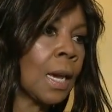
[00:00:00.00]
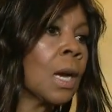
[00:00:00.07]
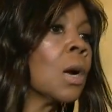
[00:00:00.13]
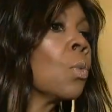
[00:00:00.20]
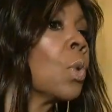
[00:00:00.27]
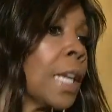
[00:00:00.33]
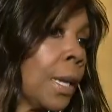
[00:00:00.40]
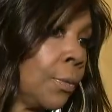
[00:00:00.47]
will
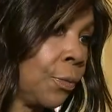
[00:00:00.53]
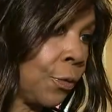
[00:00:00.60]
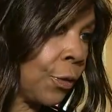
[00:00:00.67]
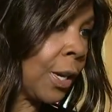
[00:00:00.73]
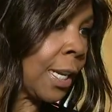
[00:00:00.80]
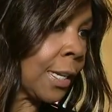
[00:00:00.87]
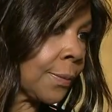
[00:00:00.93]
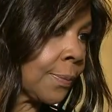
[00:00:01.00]
get them
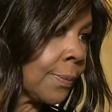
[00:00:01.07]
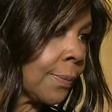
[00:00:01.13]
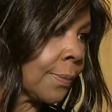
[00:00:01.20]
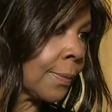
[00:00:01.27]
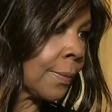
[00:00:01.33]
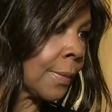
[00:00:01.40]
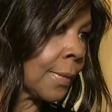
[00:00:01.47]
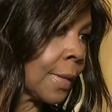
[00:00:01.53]
free.
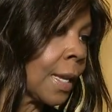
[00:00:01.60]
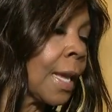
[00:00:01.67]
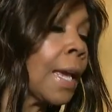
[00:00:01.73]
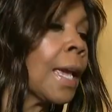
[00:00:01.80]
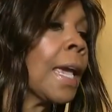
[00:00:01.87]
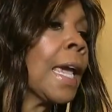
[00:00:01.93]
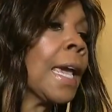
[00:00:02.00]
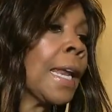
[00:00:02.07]

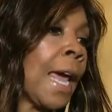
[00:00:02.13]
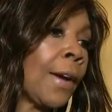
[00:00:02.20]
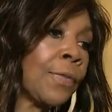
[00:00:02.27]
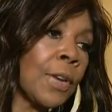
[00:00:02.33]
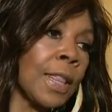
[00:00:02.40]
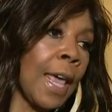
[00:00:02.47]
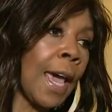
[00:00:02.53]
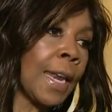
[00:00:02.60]
Okay. And after
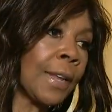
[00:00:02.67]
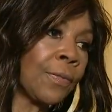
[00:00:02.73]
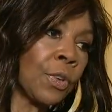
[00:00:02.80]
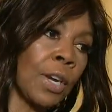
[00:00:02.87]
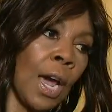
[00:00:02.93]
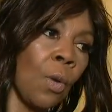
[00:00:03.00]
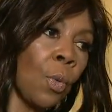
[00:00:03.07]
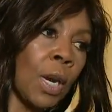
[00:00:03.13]
that, if you're
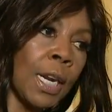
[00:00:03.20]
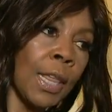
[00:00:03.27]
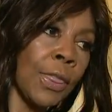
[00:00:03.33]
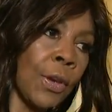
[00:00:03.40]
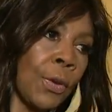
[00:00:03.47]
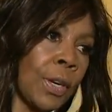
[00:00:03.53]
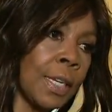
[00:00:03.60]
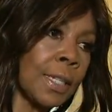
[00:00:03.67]
not one in the
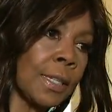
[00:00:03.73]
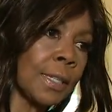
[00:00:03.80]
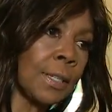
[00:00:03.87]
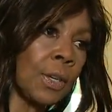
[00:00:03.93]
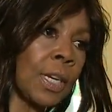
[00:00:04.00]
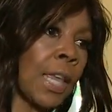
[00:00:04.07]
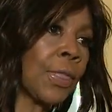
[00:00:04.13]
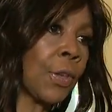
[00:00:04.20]
thirties, you
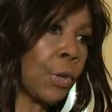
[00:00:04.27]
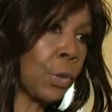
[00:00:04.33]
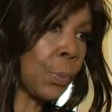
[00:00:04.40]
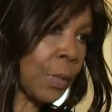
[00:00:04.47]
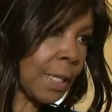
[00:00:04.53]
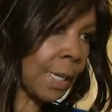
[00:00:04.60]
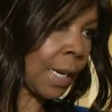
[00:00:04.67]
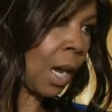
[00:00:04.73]
get thirty
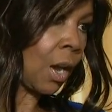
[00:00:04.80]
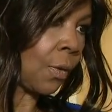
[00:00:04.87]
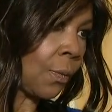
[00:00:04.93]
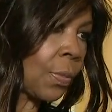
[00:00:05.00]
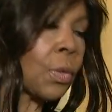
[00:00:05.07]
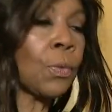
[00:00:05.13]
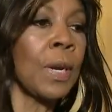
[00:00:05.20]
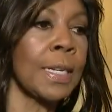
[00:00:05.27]
percent off
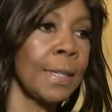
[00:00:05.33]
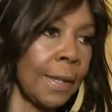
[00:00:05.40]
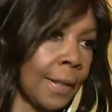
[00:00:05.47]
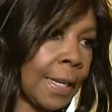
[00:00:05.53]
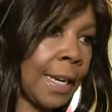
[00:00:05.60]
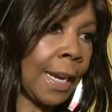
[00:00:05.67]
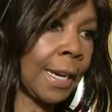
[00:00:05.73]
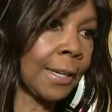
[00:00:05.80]
the rest of the
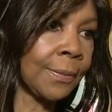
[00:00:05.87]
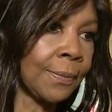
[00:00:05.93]
day.